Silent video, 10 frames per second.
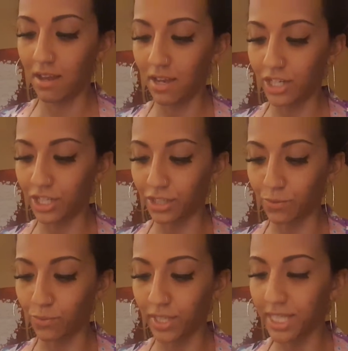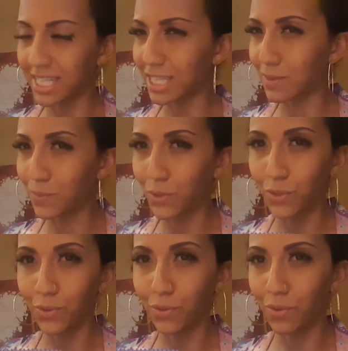it's just a really
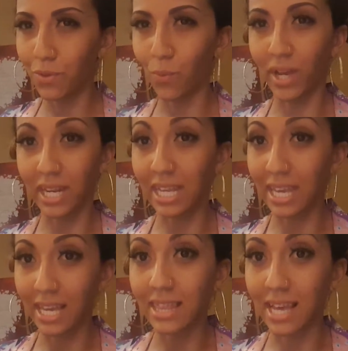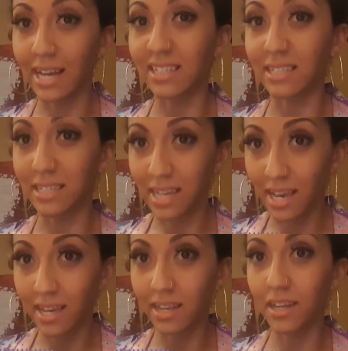smooth way to get that
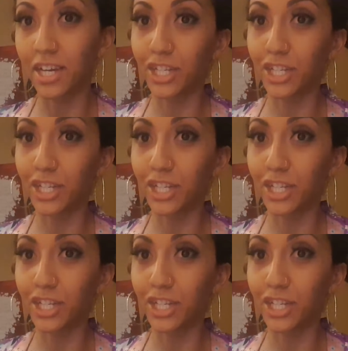dead,